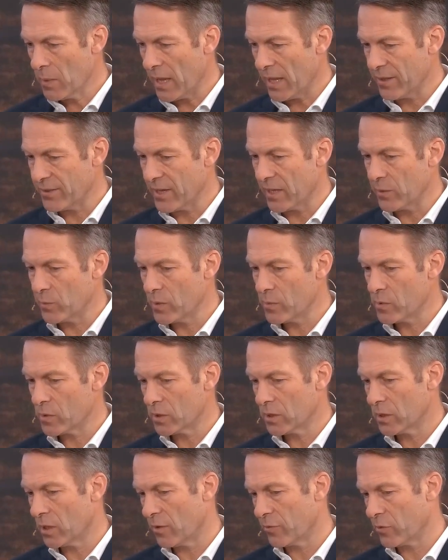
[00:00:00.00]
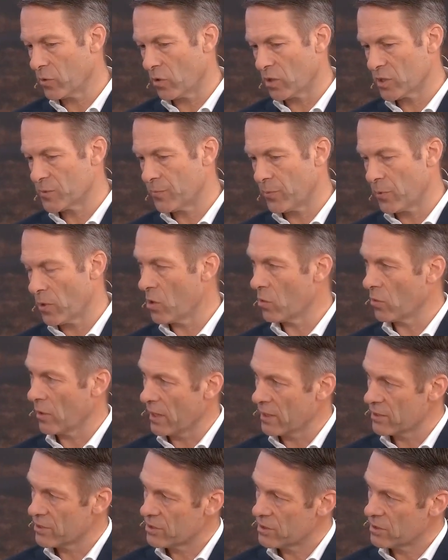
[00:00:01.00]
And then we will, of course,
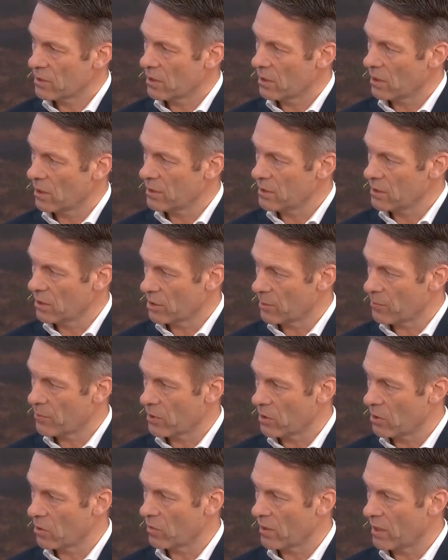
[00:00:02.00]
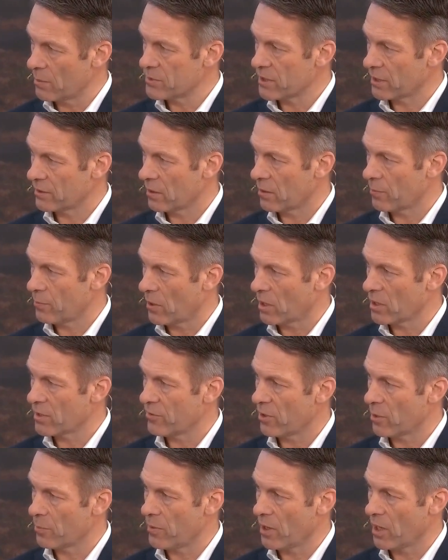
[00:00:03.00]
progress the other programs that are part
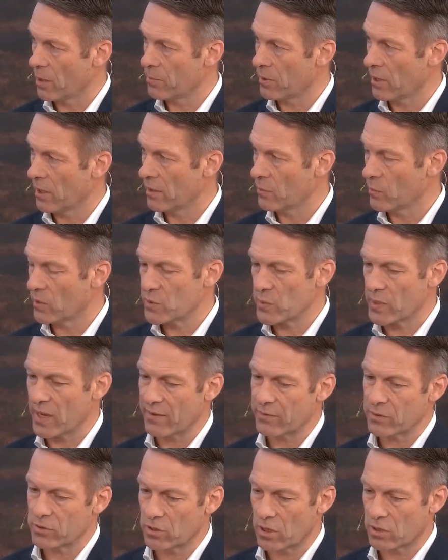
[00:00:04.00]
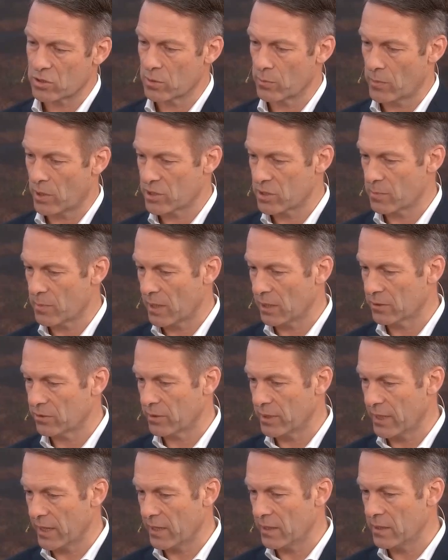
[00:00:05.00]
of our pipeline, which we haven't talked so much about
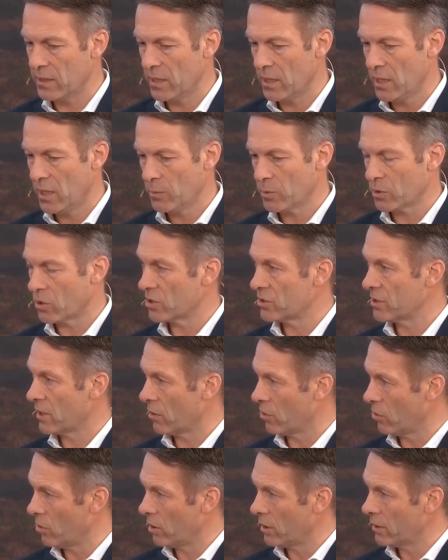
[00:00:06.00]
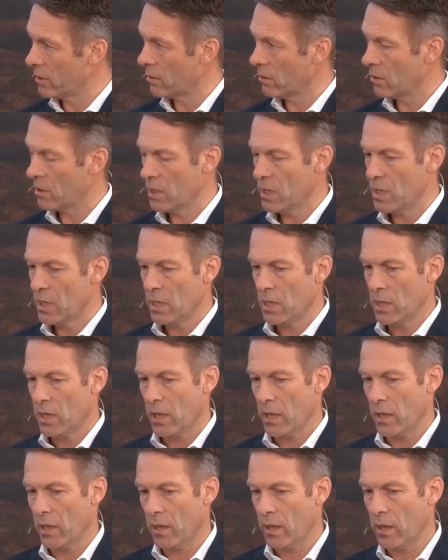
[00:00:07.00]
today because they're earlier.
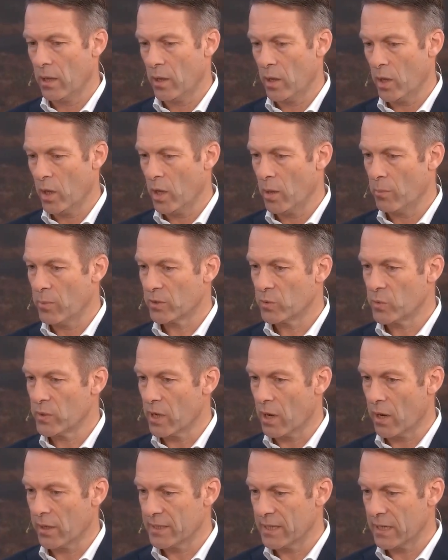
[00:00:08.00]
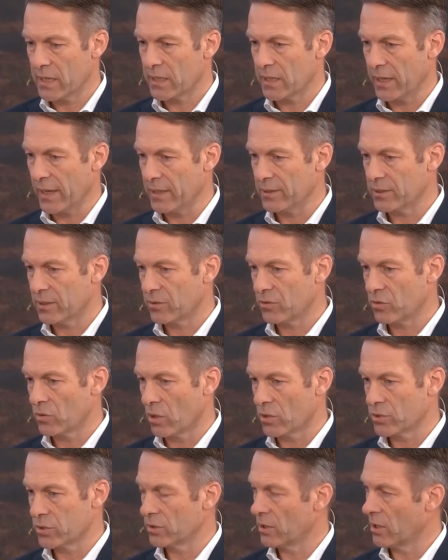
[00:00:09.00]
But we are dedicated to
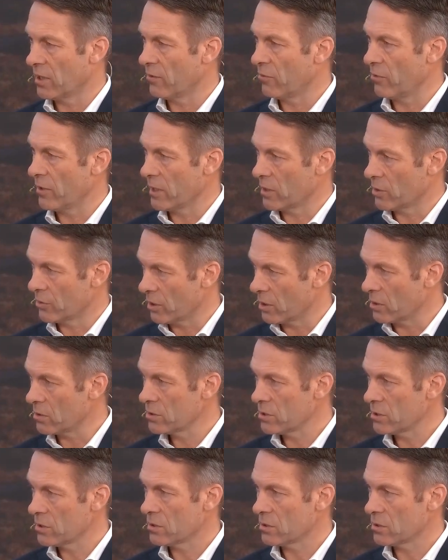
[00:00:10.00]
also delivering on those.